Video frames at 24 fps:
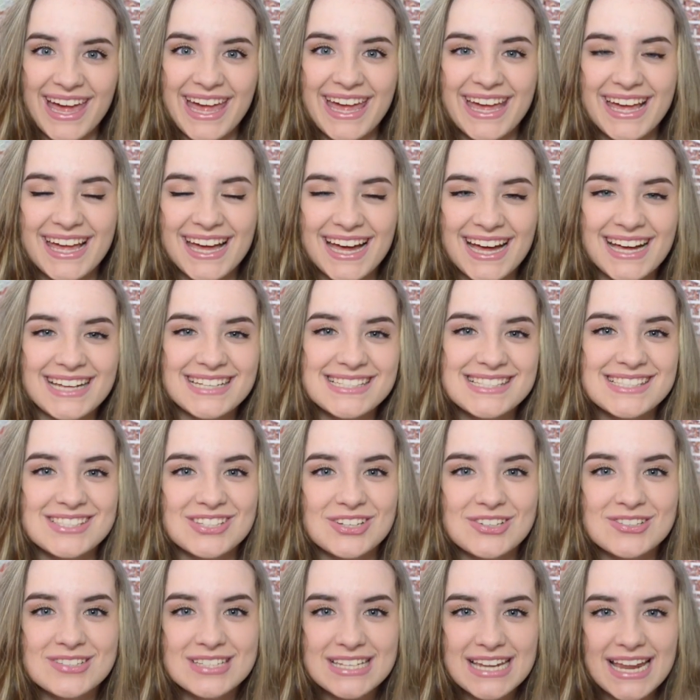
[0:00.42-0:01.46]
Hey guys,
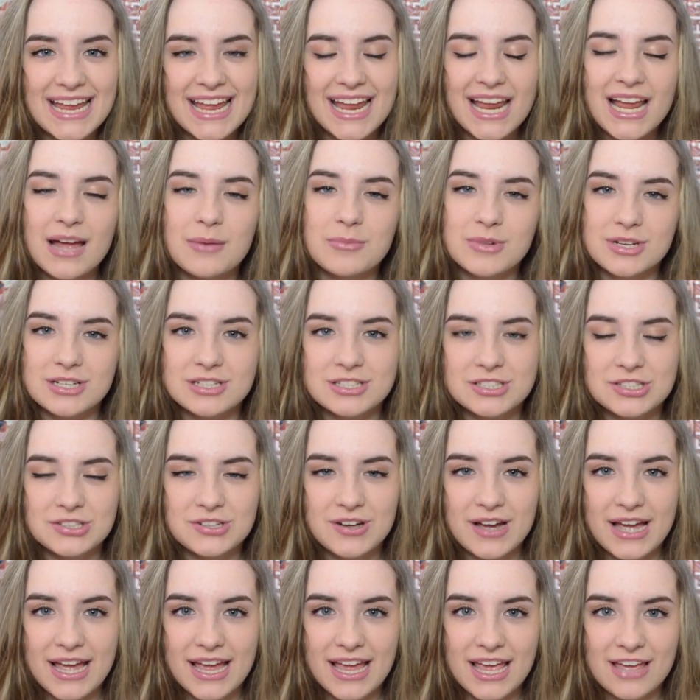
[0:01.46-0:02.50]
so today I'm going to do
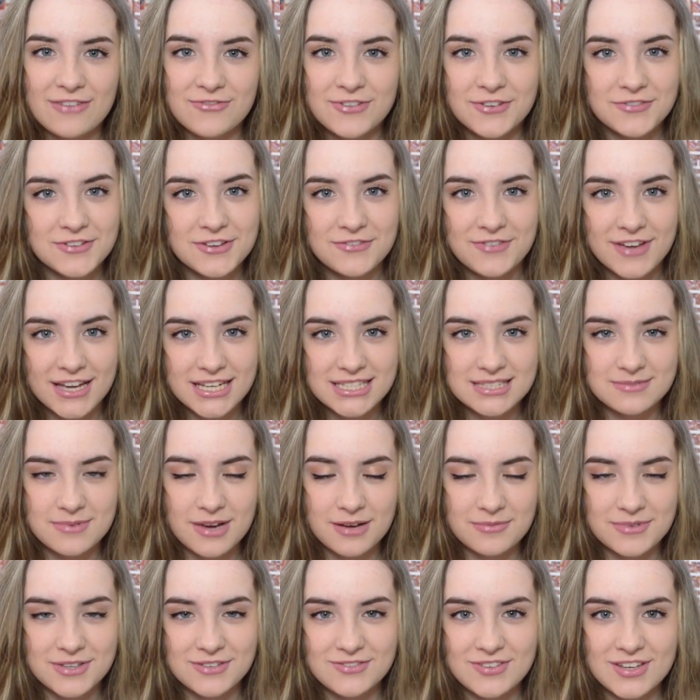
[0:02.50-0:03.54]
a 50 facts
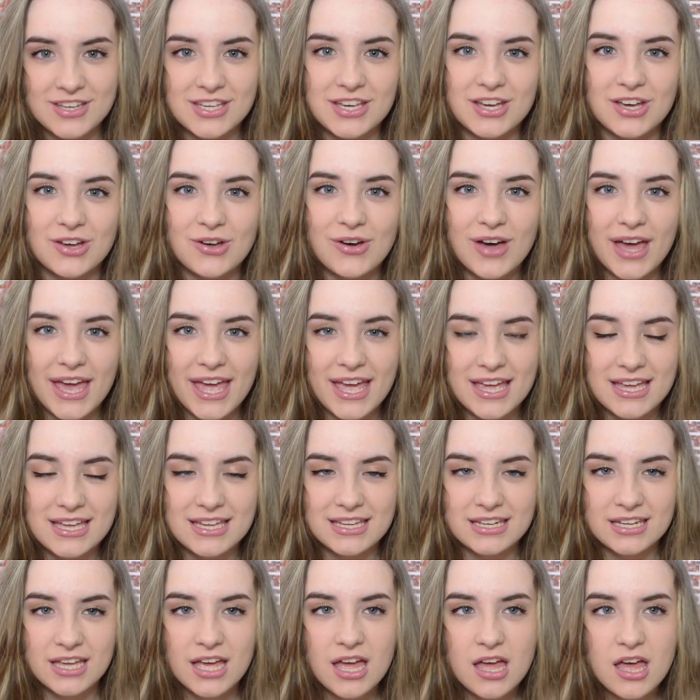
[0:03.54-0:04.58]
about me video
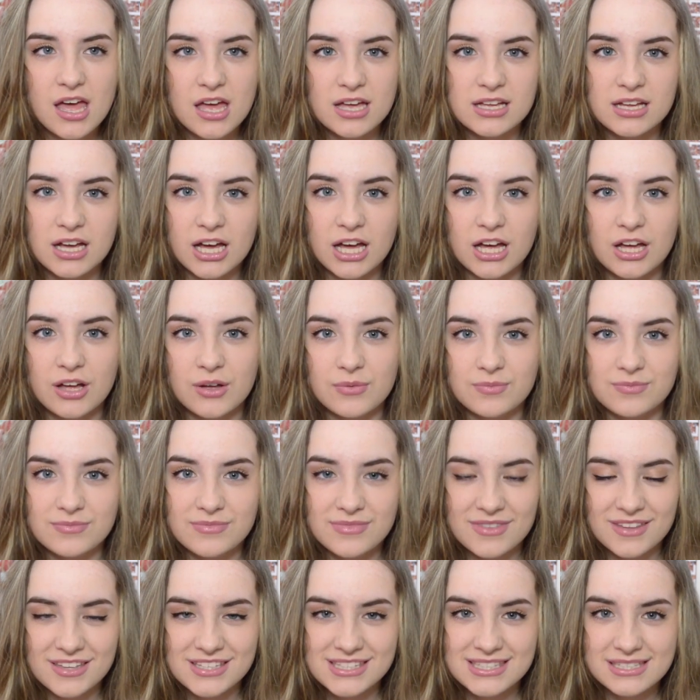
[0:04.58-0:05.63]
and um,
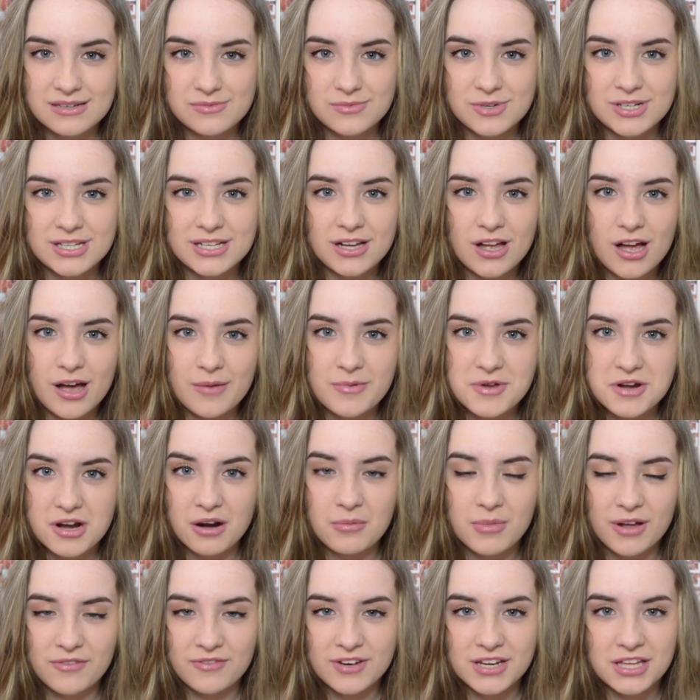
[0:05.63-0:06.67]
someone commented on
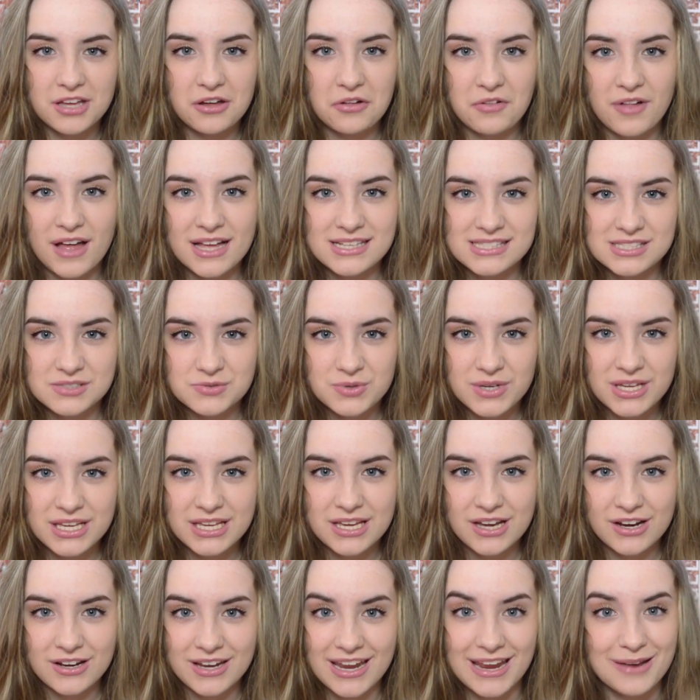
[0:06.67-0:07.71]
my video last
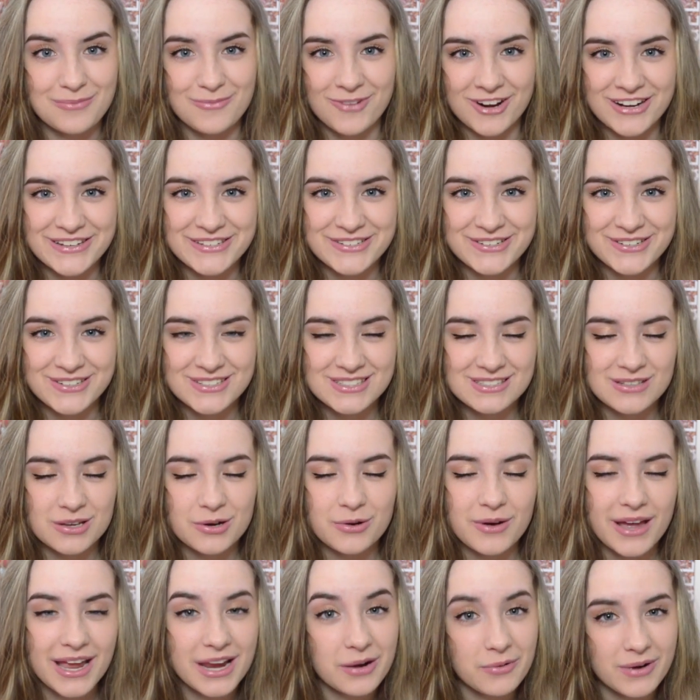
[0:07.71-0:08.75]
week named Rachel,
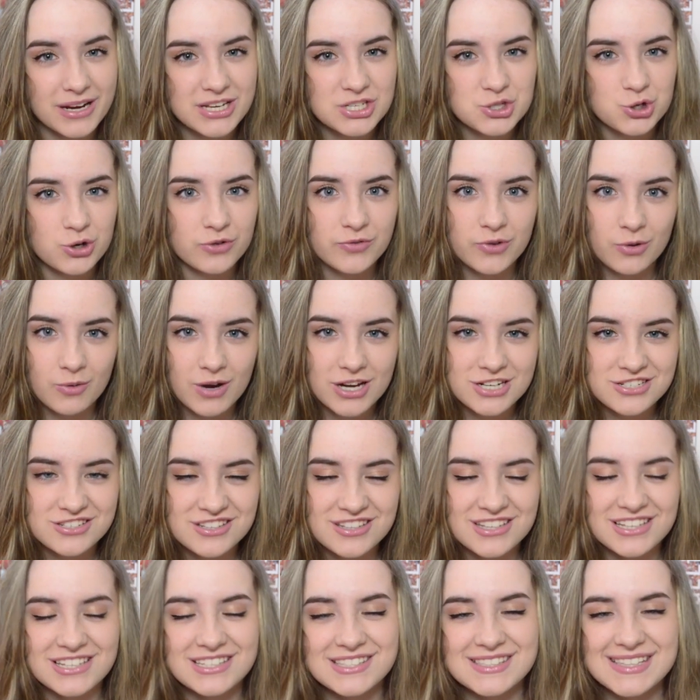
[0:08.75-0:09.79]
so hey Rachel if you're watching
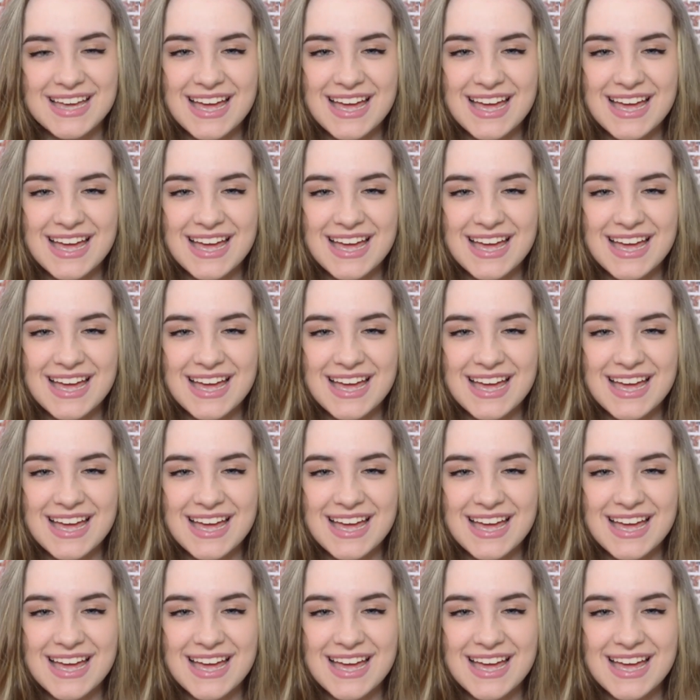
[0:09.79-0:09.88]
this,